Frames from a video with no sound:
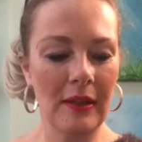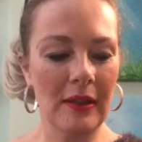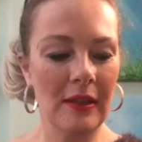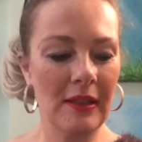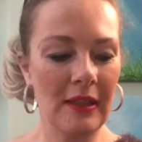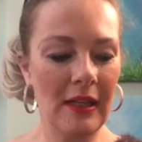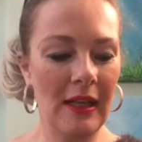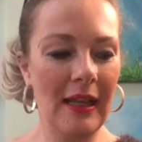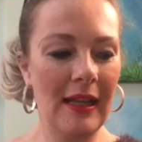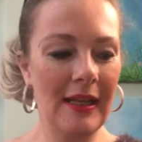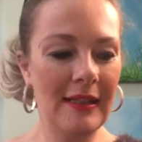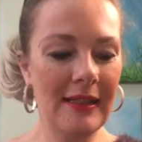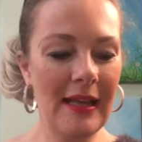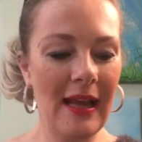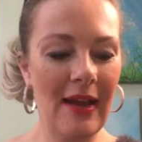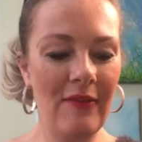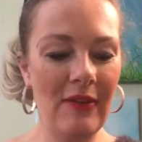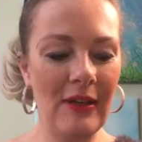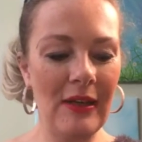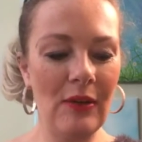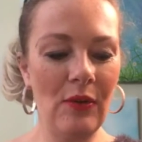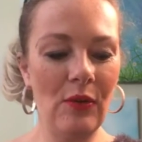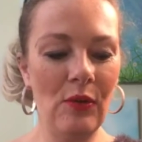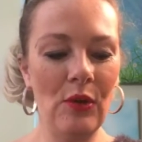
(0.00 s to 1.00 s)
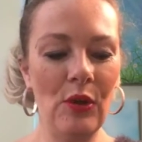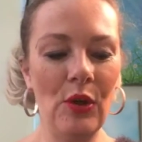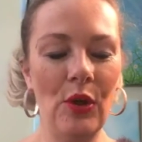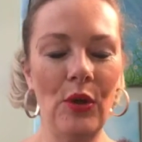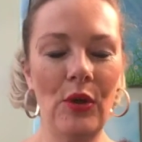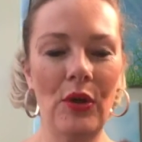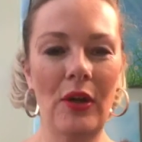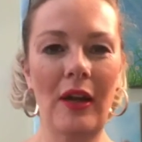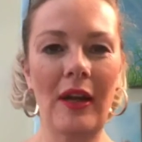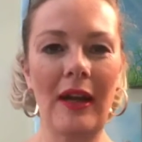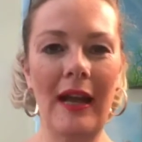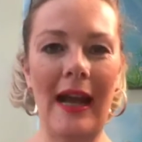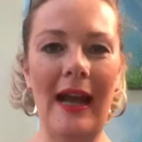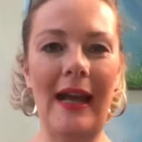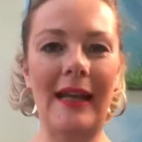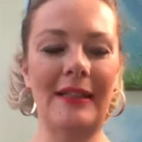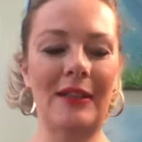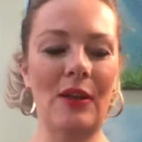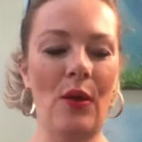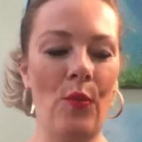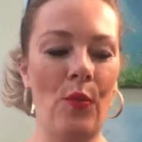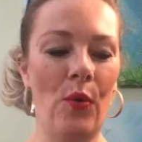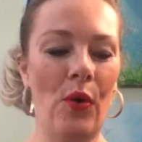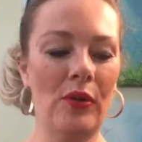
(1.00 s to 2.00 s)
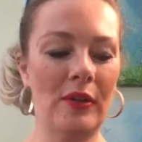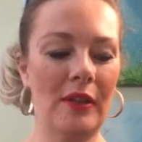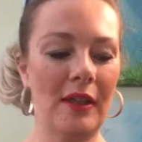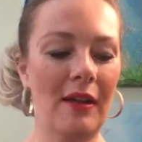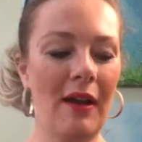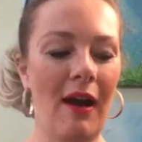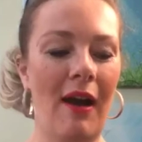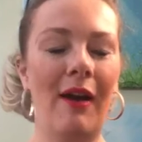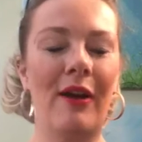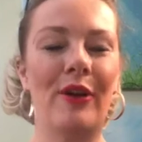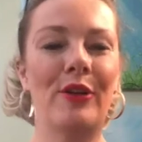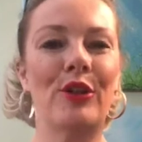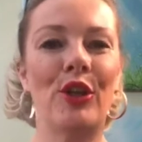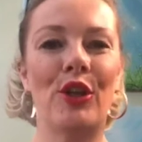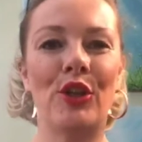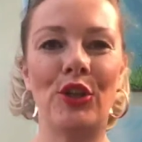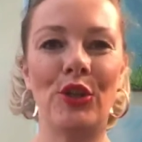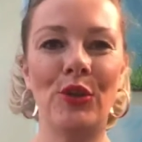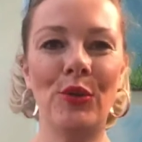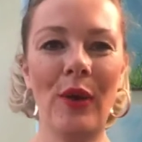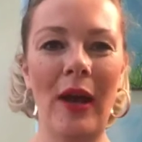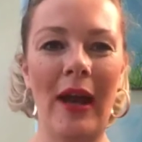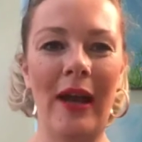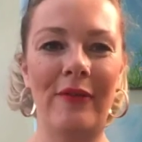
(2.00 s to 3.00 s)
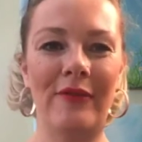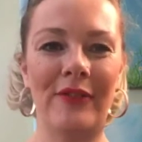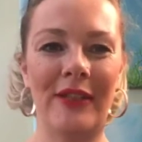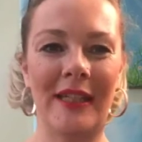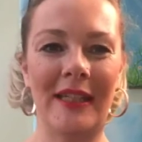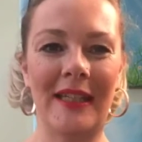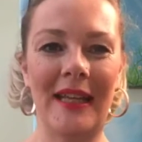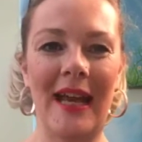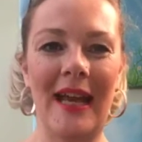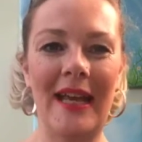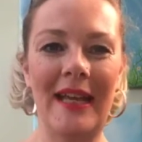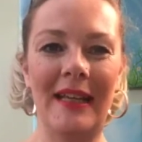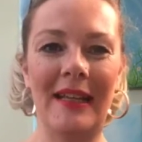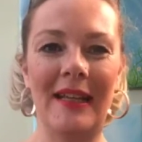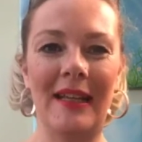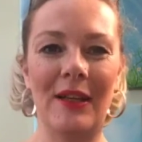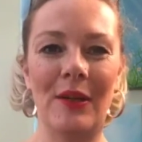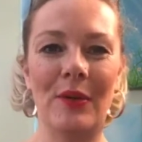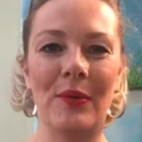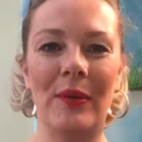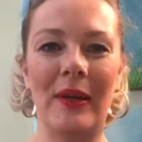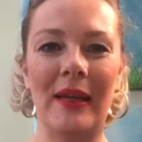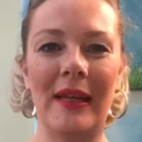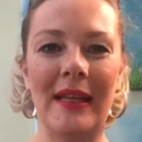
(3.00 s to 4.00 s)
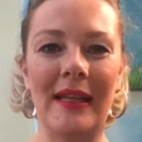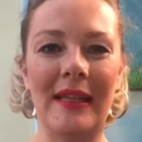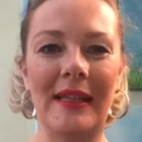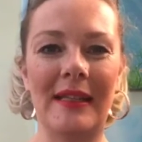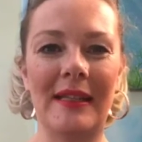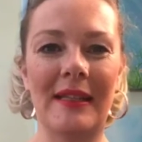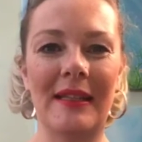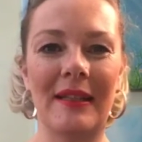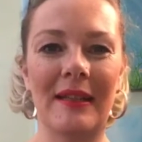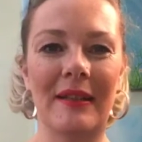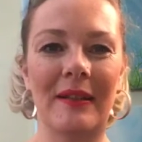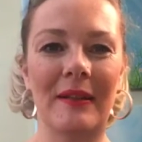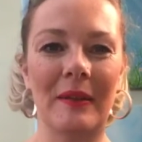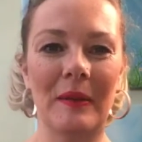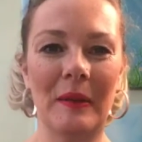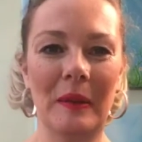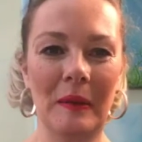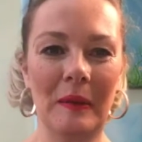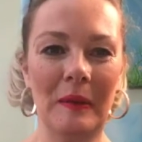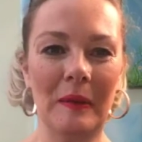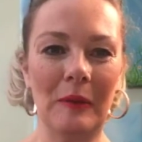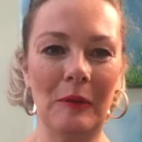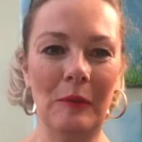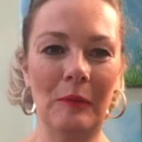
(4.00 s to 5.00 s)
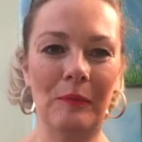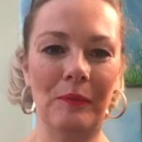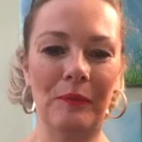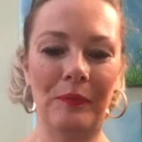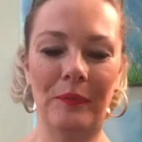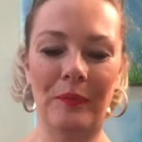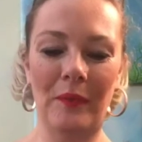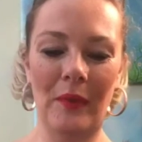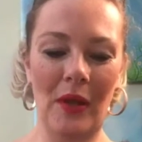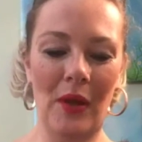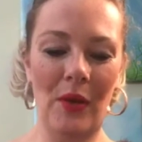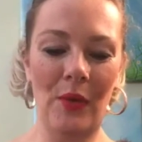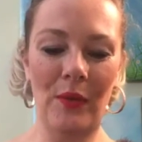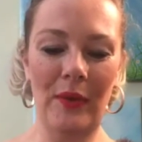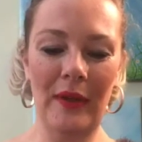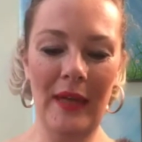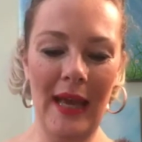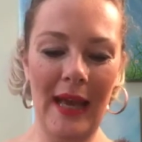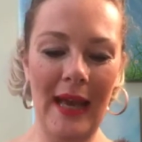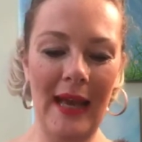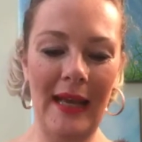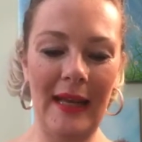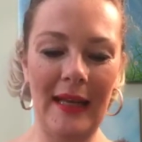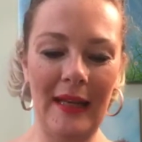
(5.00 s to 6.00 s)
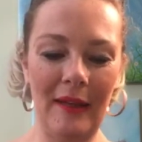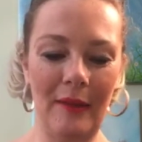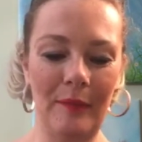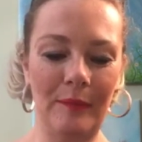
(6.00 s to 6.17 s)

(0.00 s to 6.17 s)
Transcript: So let's have a little look at what card you have today, Louise. Okay.